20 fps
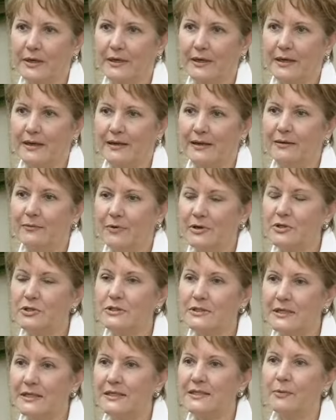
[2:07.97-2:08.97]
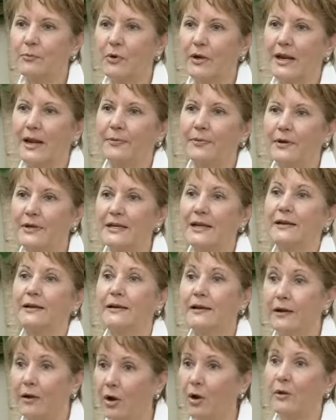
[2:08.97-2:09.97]
and we just need someone out there telling
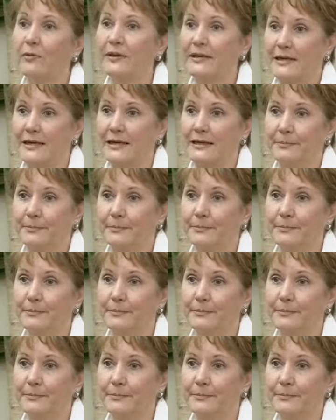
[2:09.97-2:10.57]
it all the time.